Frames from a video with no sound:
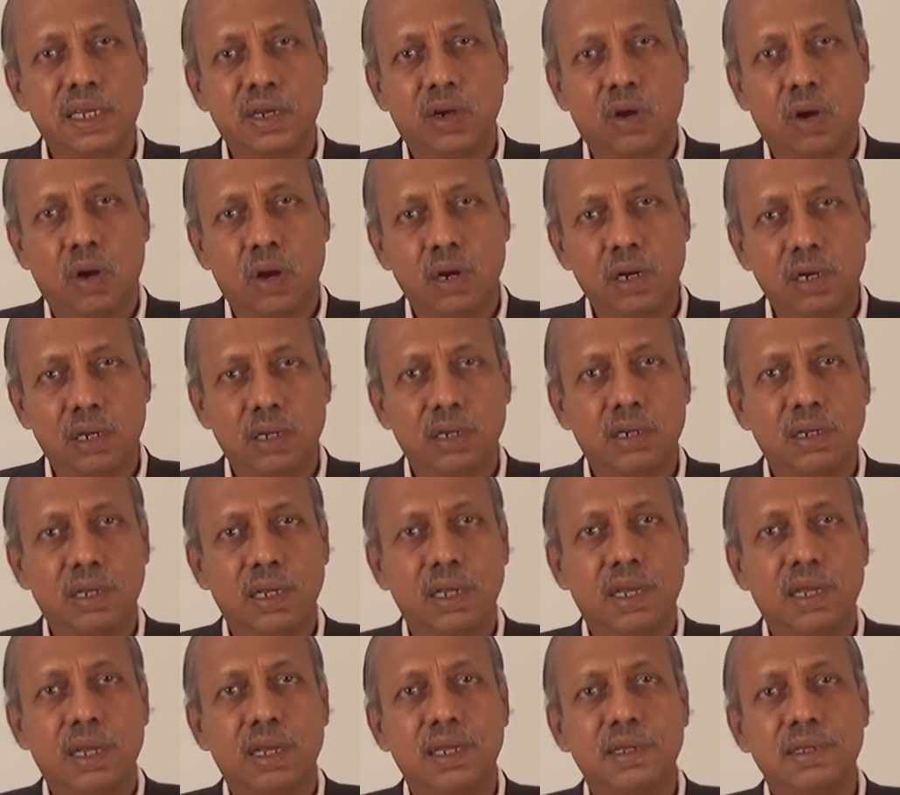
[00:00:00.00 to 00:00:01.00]
called
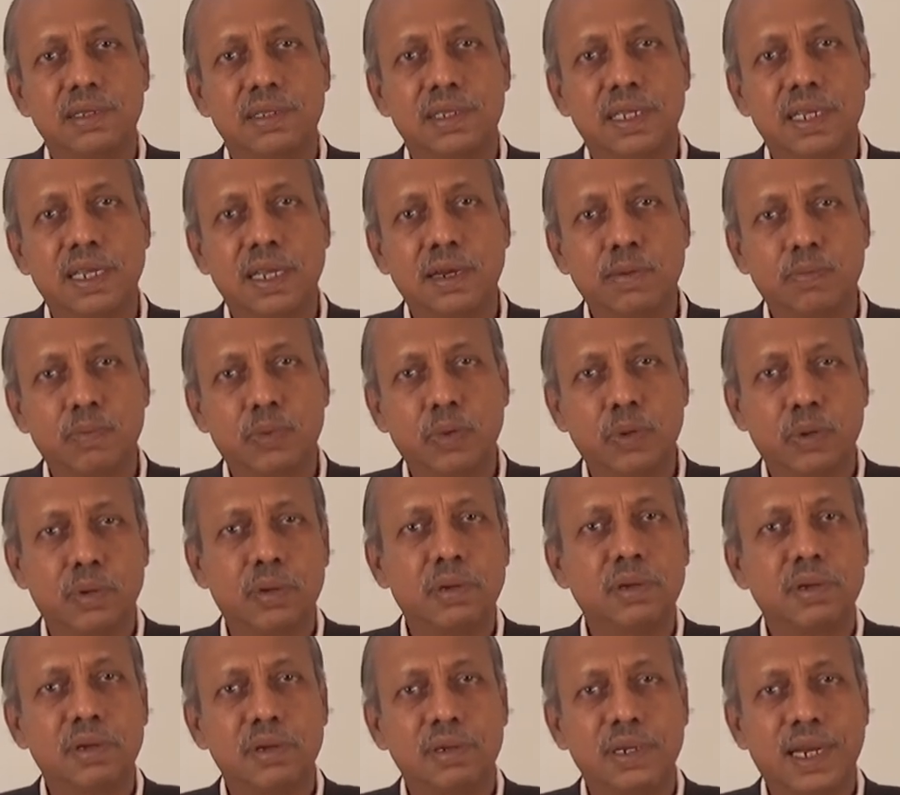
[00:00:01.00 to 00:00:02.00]
the input
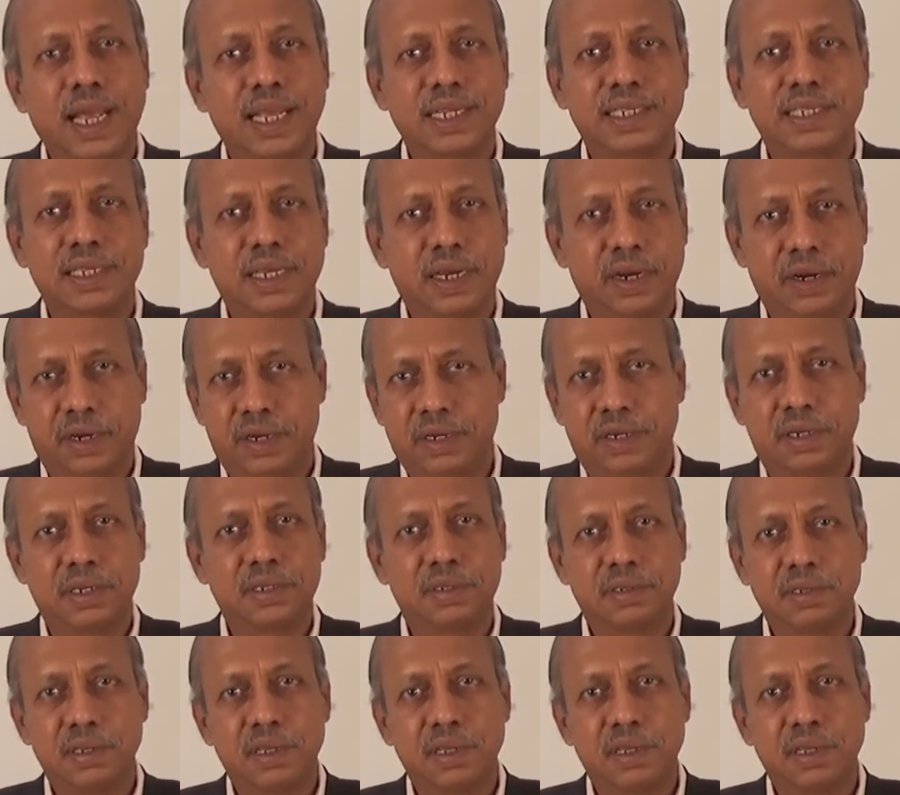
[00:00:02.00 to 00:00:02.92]
tax credit.